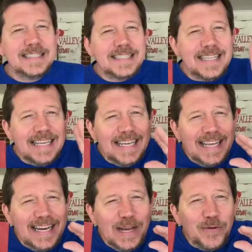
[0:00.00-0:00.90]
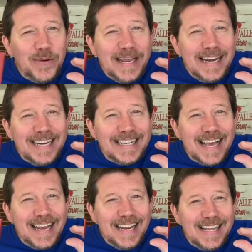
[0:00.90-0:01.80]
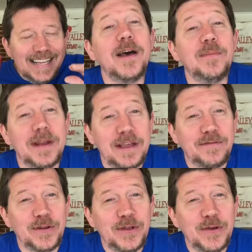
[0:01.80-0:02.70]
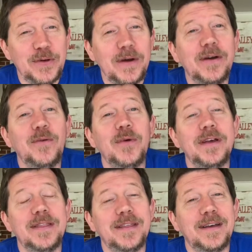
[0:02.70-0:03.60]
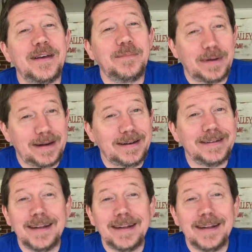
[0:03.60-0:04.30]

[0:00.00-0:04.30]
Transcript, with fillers: teeny, weeny, tiny. Update for you with a blah.